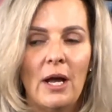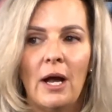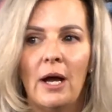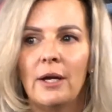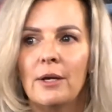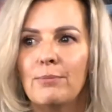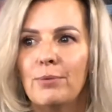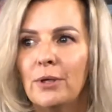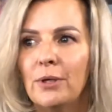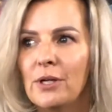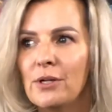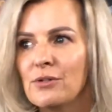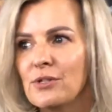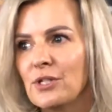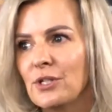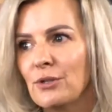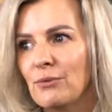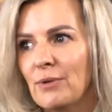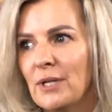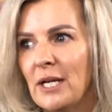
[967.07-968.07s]
And a player is
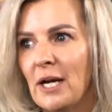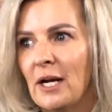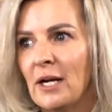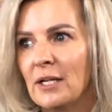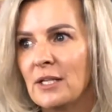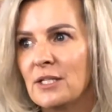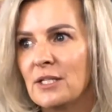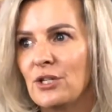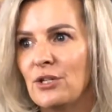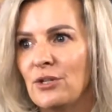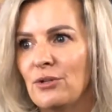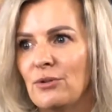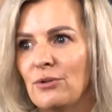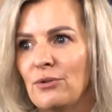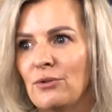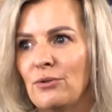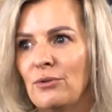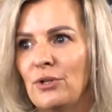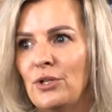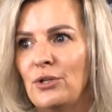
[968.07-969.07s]
going to react to